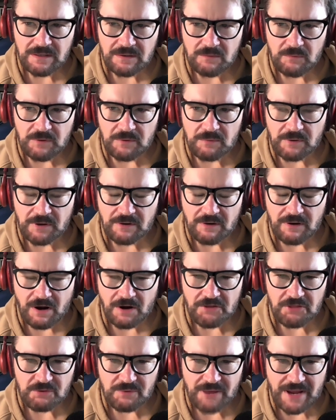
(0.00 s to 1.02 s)

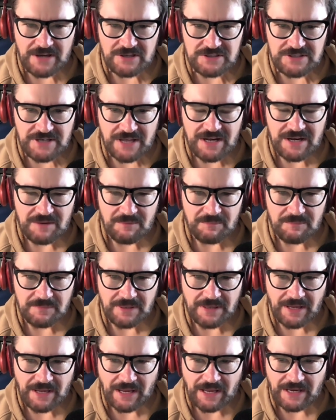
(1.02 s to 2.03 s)
Arthur Ashe Stadium,
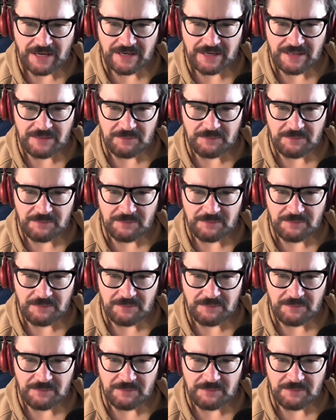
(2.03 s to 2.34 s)
and he